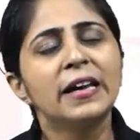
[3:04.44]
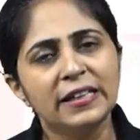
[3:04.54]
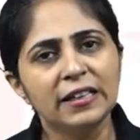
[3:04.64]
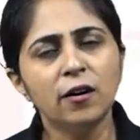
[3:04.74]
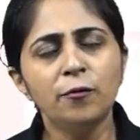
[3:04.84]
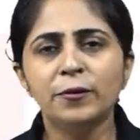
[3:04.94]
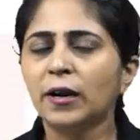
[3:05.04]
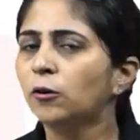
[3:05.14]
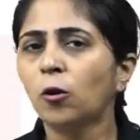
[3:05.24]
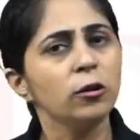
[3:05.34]
Here, we
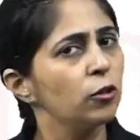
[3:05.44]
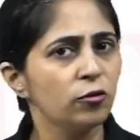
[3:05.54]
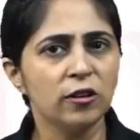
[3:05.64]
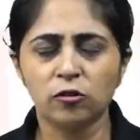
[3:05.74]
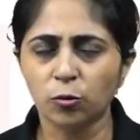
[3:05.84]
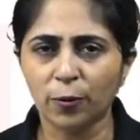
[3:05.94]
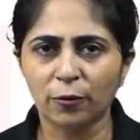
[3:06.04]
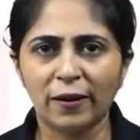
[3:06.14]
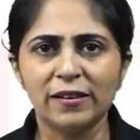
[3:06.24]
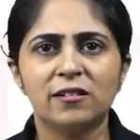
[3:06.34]
are not using
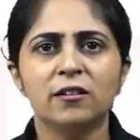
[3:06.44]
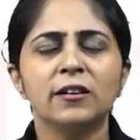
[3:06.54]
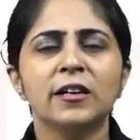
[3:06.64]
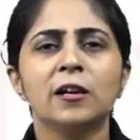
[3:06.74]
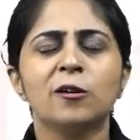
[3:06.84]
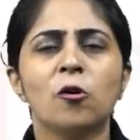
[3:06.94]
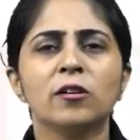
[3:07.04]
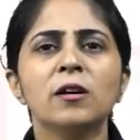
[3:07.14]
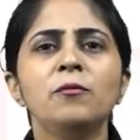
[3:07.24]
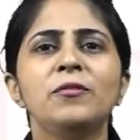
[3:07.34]
supervised learning
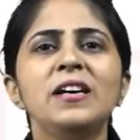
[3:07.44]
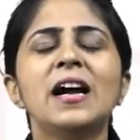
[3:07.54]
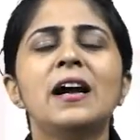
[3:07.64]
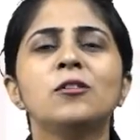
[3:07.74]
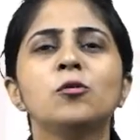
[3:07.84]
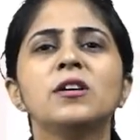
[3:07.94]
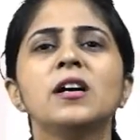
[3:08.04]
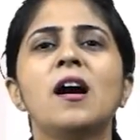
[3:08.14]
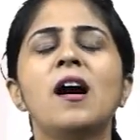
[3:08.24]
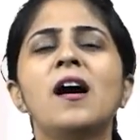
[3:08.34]
algorithm, we are
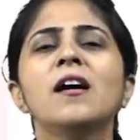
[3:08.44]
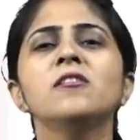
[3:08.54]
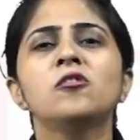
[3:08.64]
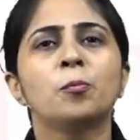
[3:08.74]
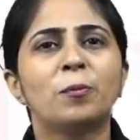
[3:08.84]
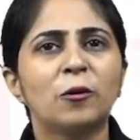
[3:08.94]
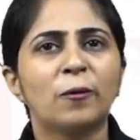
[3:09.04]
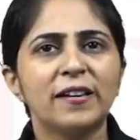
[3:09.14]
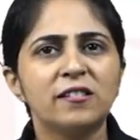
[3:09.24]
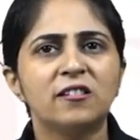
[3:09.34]
using
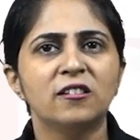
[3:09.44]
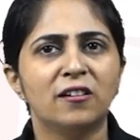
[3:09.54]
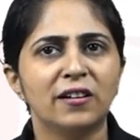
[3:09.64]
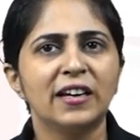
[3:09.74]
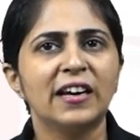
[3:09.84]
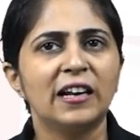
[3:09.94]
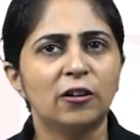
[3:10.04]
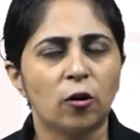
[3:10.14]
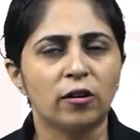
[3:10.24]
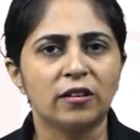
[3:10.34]
unsupervised learning
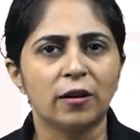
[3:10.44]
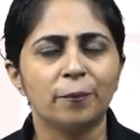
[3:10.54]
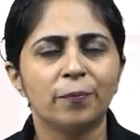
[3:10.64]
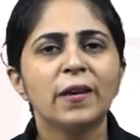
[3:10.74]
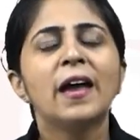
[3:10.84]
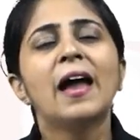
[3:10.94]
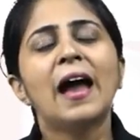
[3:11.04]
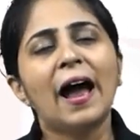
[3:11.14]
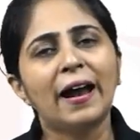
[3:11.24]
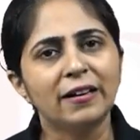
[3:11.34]
algorithm.
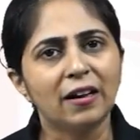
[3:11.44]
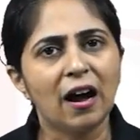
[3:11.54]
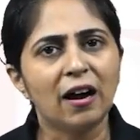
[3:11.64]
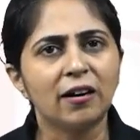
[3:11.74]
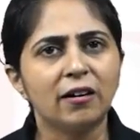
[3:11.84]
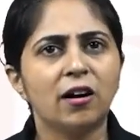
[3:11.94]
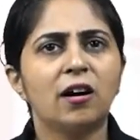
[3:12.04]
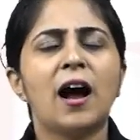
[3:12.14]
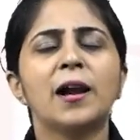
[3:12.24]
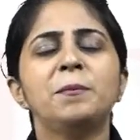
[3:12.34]
And our
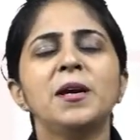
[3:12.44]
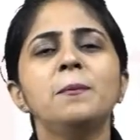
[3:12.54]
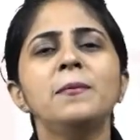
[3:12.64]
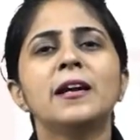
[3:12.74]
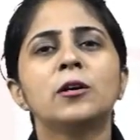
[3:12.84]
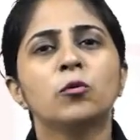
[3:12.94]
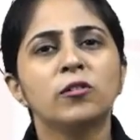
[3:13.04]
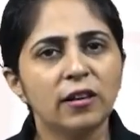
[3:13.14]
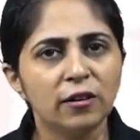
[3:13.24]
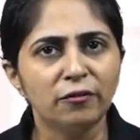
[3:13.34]
RBM, it
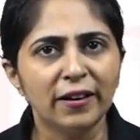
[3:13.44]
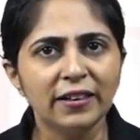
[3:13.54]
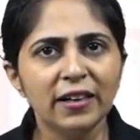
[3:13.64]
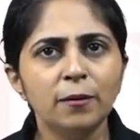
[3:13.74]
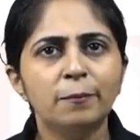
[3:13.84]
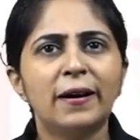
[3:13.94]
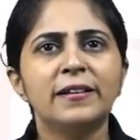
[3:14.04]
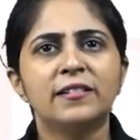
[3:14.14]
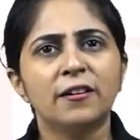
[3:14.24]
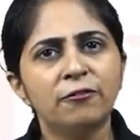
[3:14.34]
was invented by
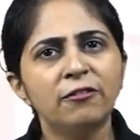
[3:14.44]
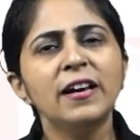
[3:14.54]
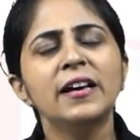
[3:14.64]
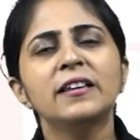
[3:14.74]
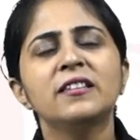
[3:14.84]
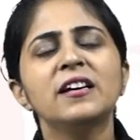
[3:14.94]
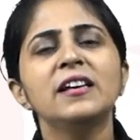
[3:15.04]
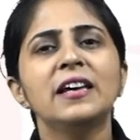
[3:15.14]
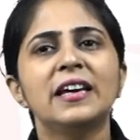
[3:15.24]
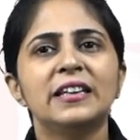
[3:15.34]
Geoffrey
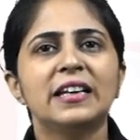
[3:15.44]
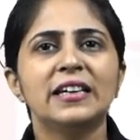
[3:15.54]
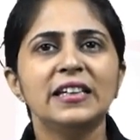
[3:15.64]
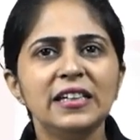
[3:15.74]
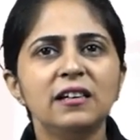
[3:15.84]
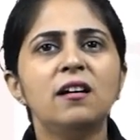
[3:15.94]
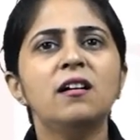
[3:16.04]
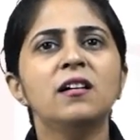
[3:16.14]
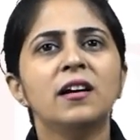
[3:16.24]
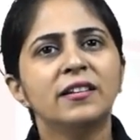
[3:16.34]
Hinton in the
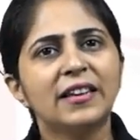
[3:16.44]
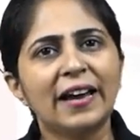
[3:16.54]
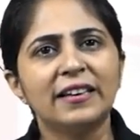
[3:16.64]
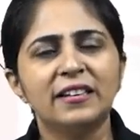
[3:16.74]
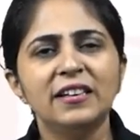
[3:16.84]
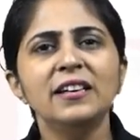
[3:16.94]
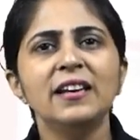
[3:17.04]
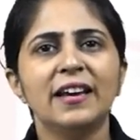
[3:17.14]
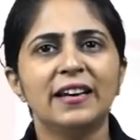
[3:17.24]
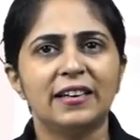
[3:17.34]
year
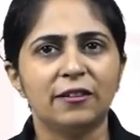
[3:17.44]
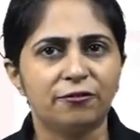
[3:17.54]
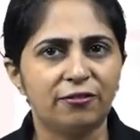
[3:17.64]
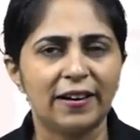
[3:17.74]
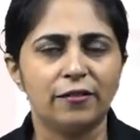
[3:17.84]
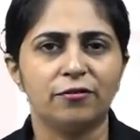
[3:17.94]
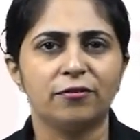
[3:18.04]
1985.